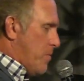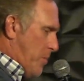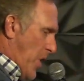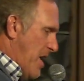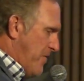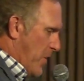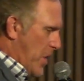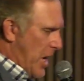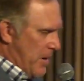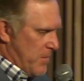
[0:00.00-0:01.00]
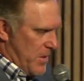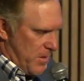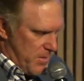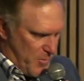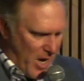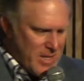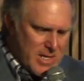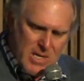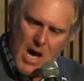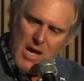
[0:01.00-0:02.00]
pray for him. Pray
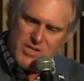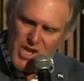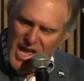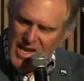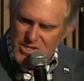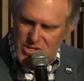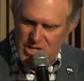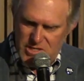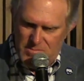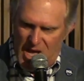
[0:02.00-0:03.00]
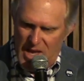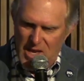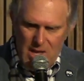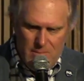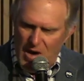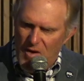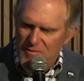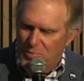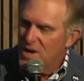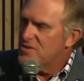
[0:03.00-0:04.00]
that God changes his mind. My
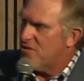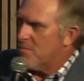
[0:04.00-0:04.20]
wife prays for